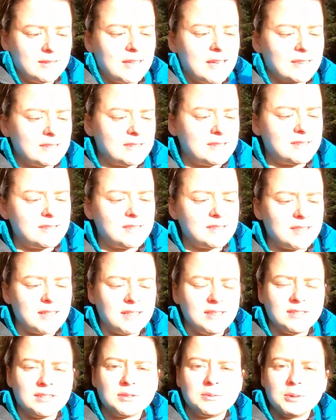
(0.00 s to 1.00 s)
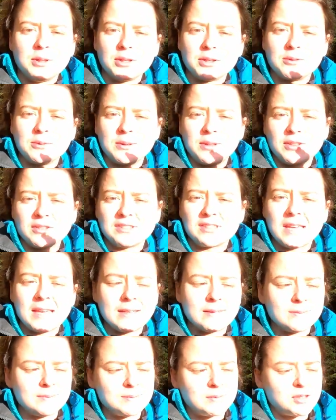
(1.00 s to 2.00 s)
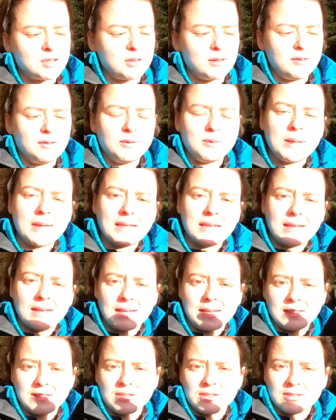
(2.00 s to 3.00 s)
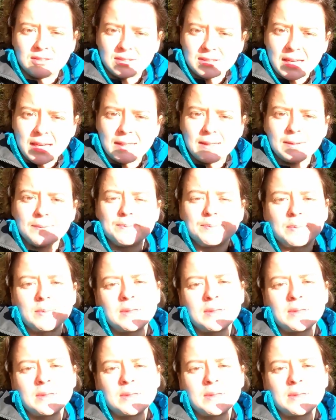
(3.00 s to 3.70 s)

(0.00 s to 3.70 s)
That's designed to work with your skin, so if you wear that against your skin,